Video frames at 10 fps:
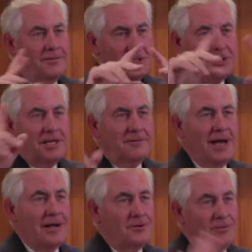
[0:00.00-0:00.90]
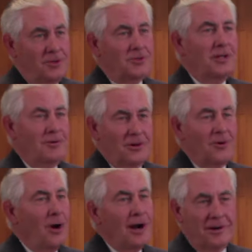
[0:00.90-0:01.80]
of a set of attributes that are
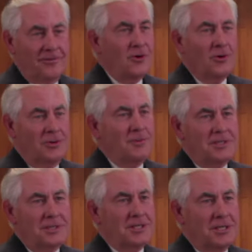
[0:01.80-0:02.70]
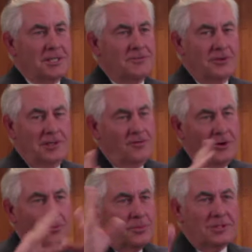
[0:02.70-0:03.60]
required if you're going to be successful. And if you
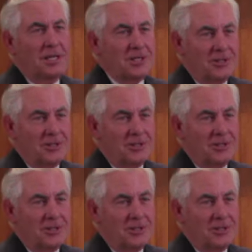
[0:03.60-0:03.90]
don't possess